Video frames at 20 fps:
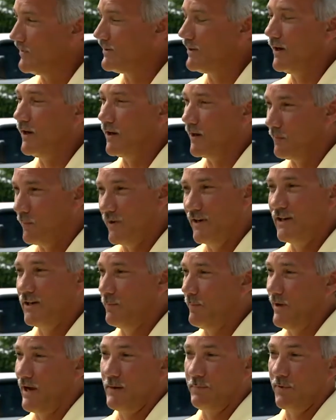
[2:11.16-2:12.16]
tell them, read the
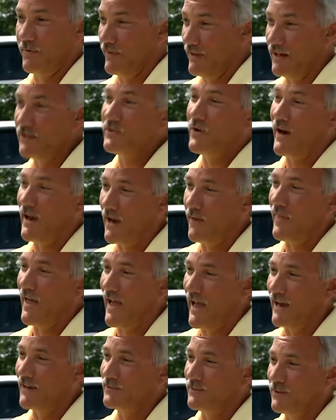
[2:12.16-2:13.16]
paper. These are how the
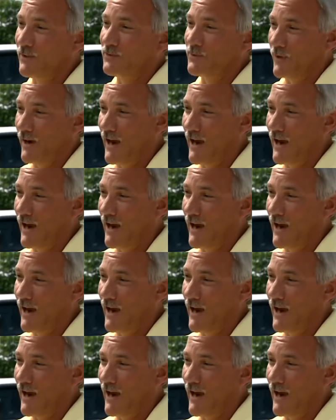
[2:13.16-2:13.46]
accidents are